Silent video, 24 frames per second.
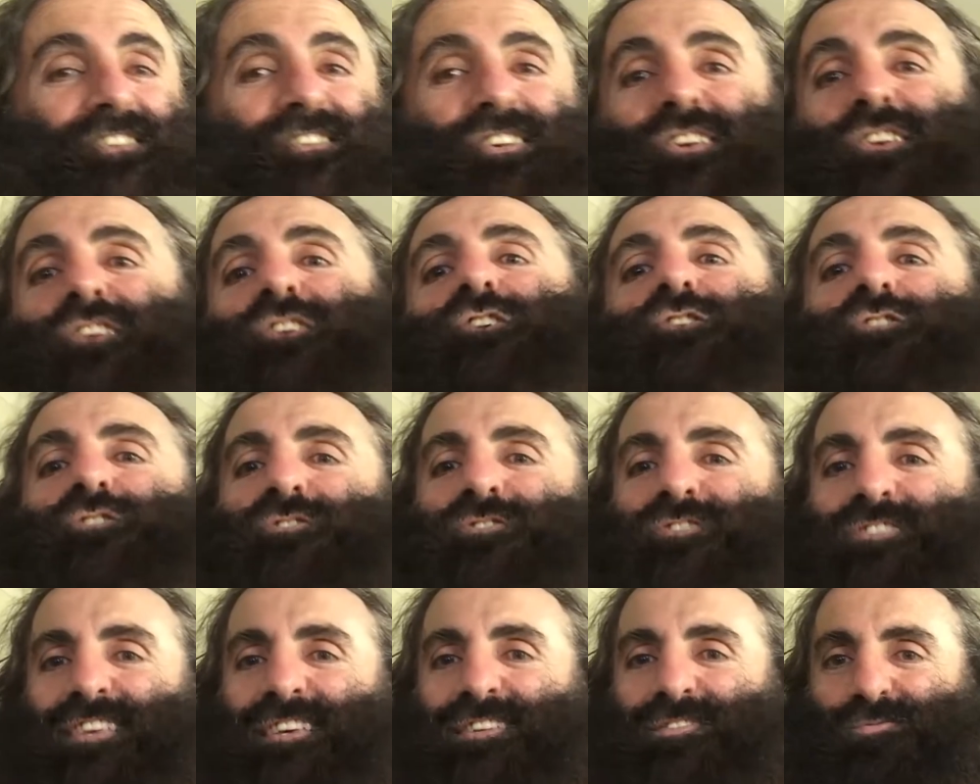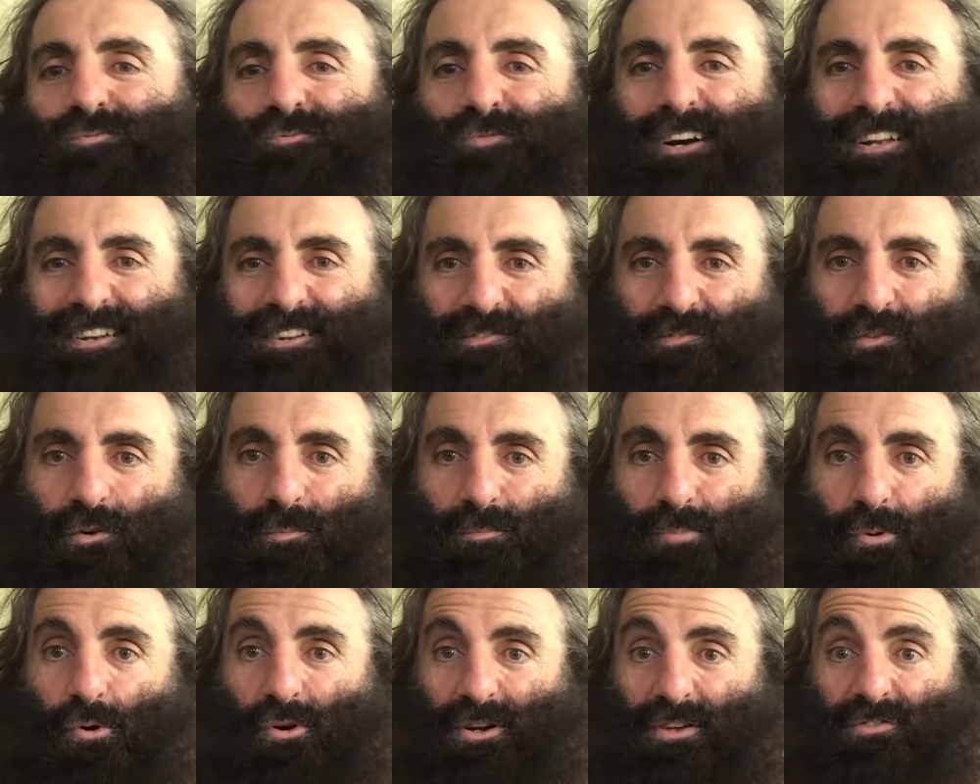to use this wonderful
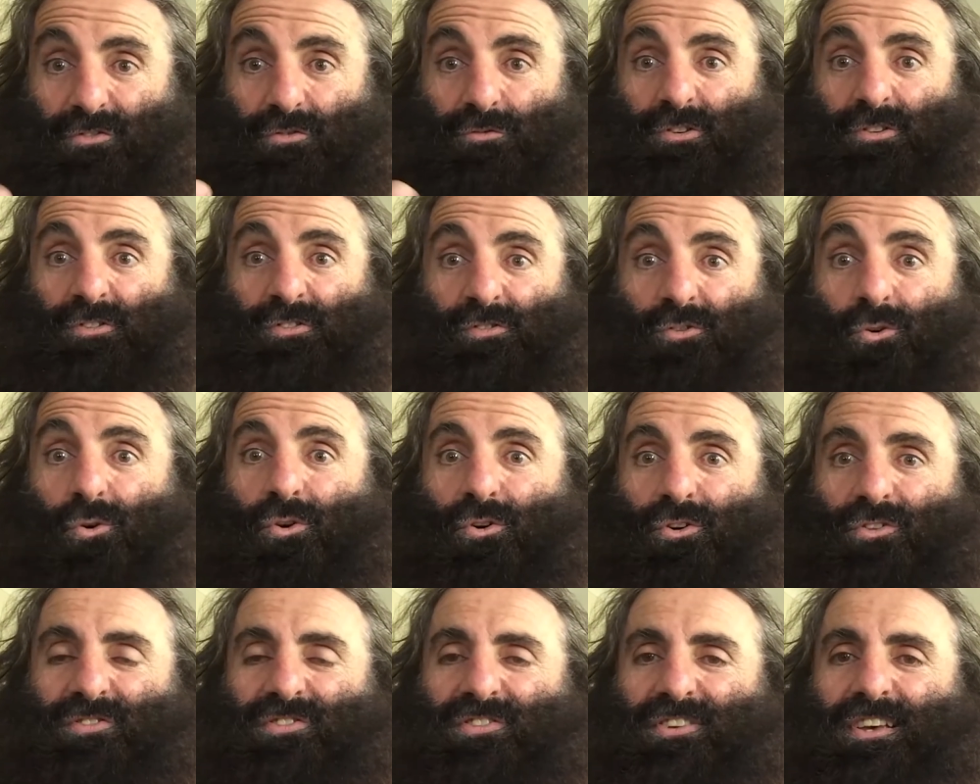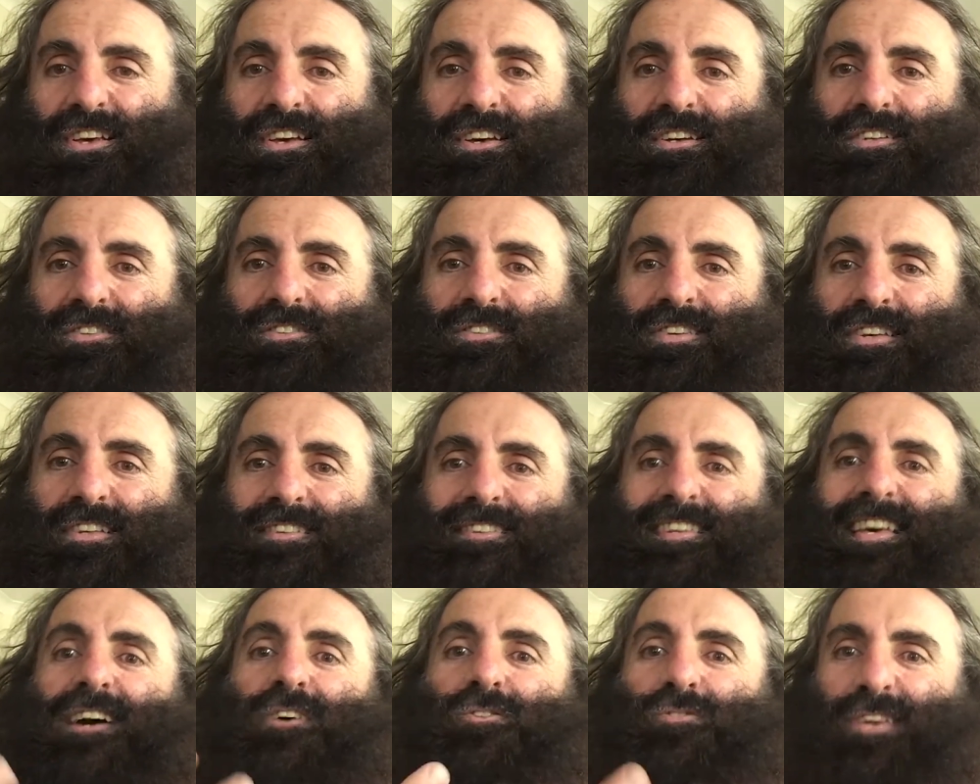book as a resource to
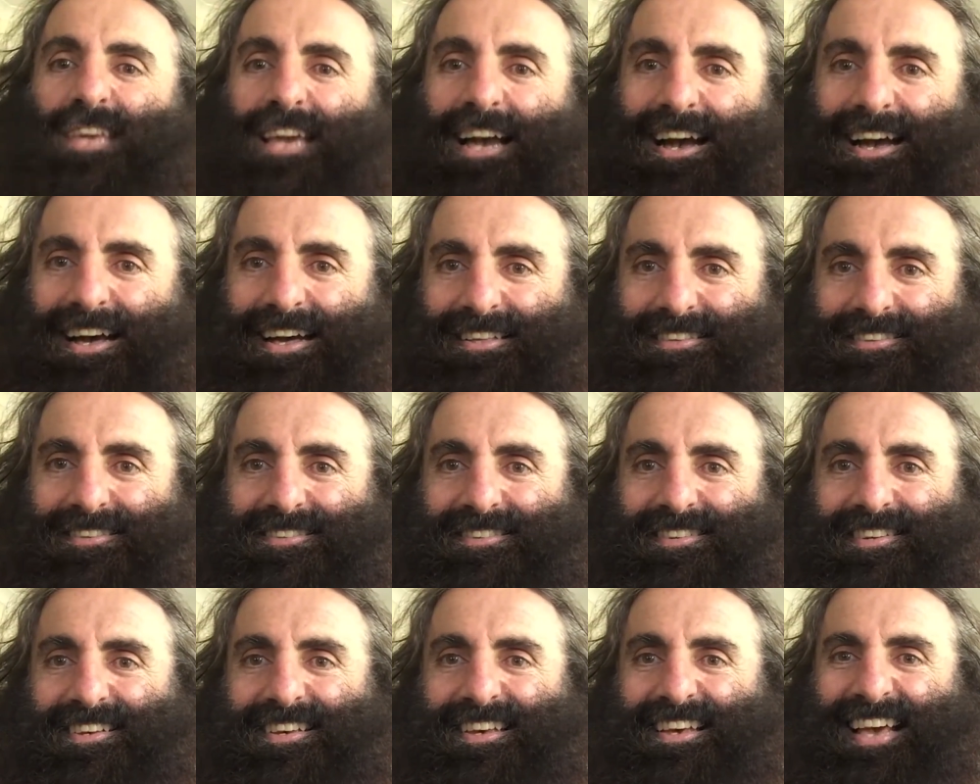tell yarns.